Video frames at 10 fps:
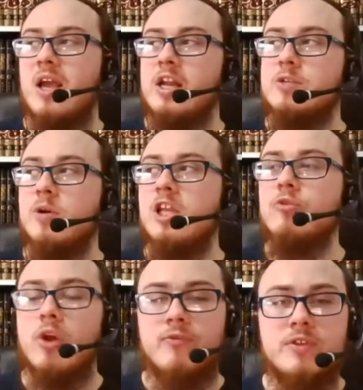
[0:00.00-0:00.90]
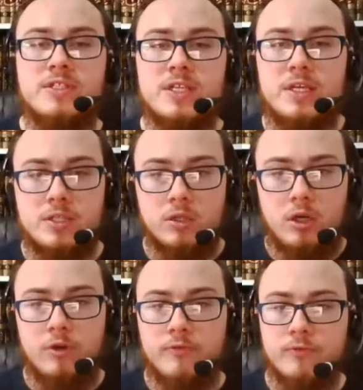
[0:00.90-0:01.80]
and as well he references a
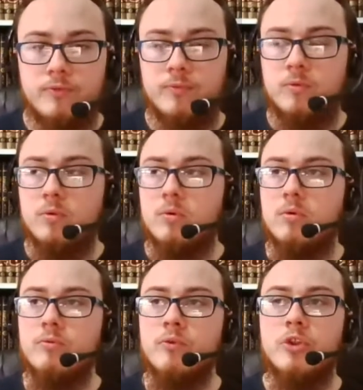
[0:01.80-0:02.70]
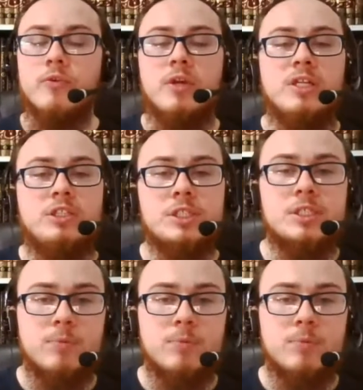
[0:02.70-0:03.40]
lot of other religions,